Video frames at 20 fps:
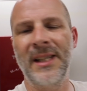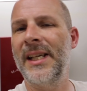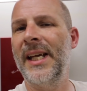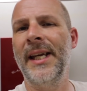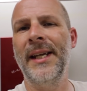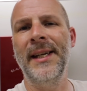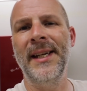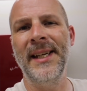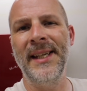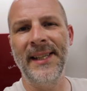
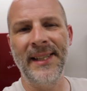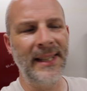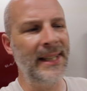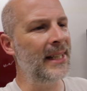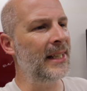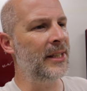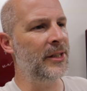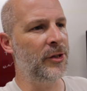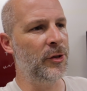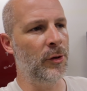Again, it
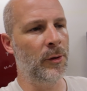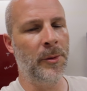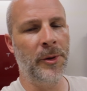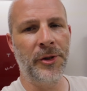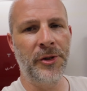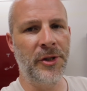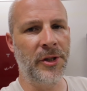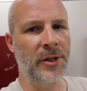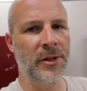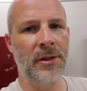is doable.
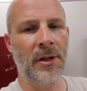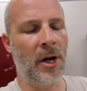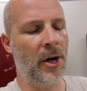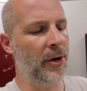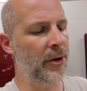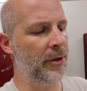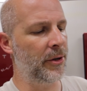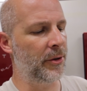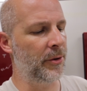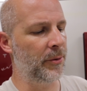It's just
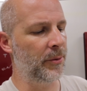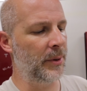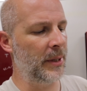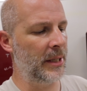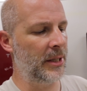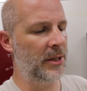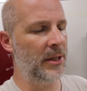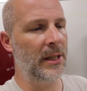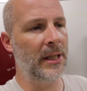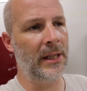harder to
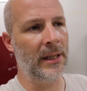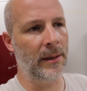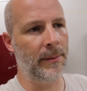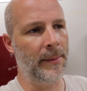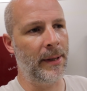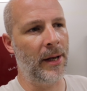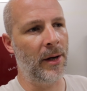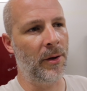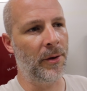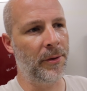reach in the
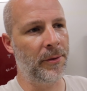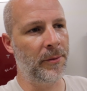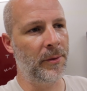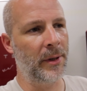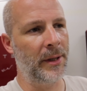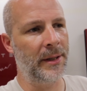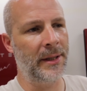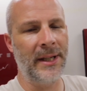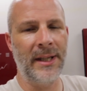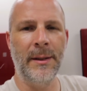Model
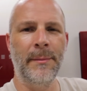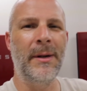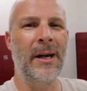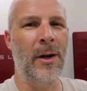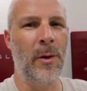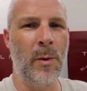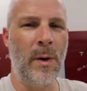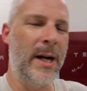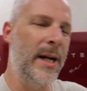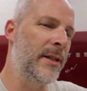uh, in the
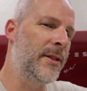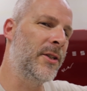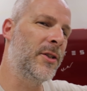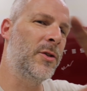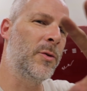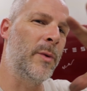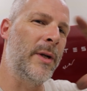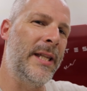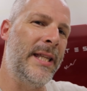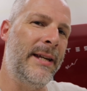Model Y. Just
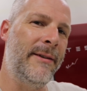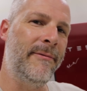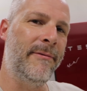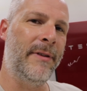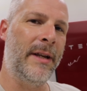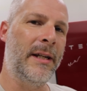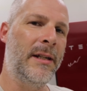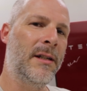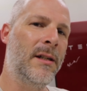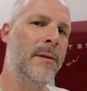the way that
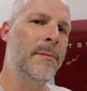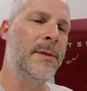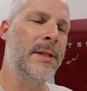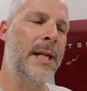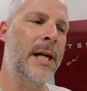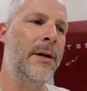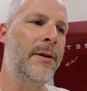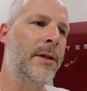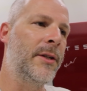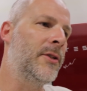vent comes
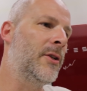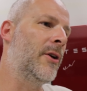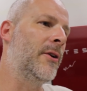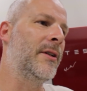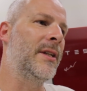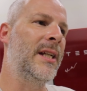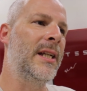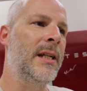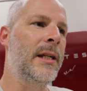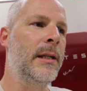out, it's hard
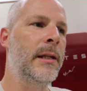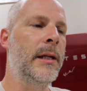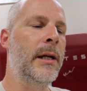to get in